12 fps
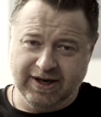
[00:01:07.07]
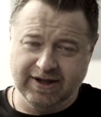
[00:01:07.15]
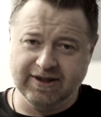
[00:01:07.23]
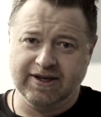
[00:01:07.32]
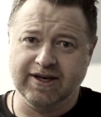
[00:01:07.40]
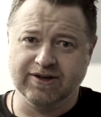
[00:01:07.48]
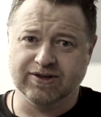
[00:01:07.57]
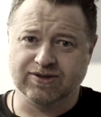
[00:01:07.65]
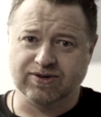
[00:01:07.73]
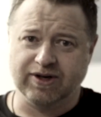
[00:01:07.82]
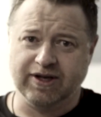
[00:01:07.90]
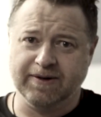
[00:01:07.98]
in the
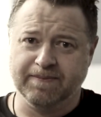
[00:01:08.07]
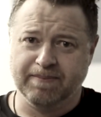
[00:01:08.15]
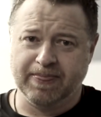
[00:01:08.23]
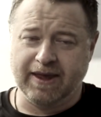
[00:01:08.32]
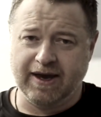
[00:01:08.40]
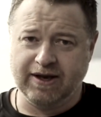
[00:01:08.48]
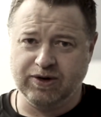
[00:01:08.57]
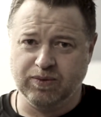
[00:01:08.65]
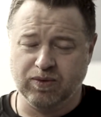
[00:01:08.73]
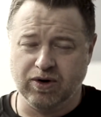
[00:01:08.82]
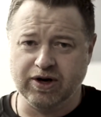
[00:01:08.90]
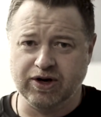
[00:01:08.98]
industry and you
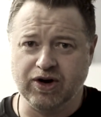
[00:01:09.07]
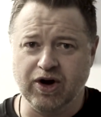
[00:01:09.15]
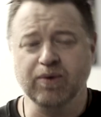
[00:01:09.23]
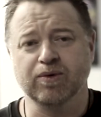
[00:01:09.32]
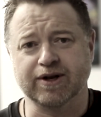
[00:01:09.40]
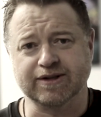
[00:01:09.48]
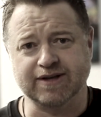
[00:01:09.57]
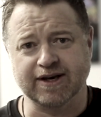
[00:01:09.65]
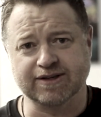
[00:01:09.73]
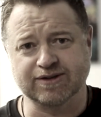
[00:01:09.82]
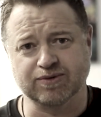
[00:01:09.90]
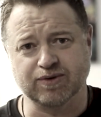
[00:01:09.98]
want to know what it
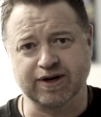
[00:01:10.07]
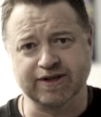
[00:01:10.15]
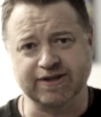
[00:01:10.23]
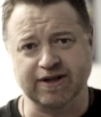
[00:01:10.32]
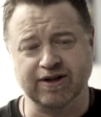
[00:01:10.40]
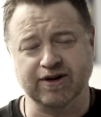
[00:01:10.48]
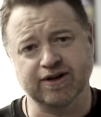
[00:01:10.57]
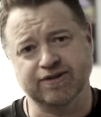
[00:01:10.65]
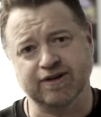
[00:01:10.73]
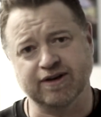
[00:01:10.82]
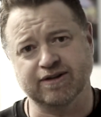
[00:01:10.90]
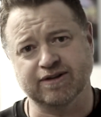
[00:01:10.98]
takes to run a salon, I
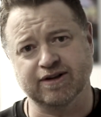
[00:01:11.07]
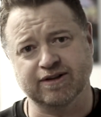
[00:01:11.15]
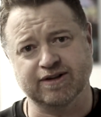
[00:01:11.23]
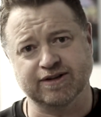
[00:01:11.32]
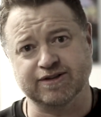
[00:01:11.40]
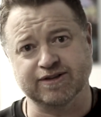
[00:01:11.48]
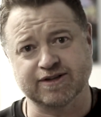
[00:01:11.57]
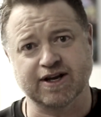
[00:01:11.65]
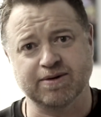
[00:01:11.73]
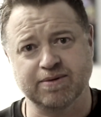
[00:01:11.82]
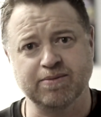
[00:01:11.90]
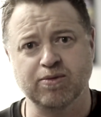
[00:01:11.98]
think that this is
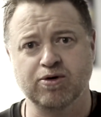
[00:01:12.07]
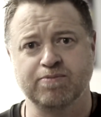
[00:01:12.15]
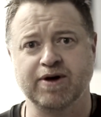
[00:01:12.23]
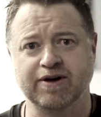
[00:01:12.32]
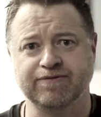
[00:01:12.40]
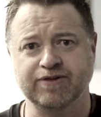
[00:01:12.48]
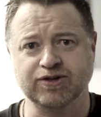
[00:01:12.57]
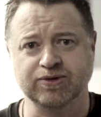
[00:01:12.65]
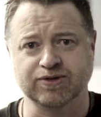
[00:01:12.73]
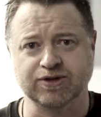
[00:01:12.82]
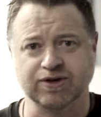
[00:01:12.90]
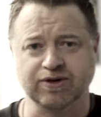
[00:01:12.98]
going to be more
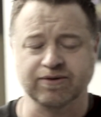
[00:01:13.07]
beneficial to you.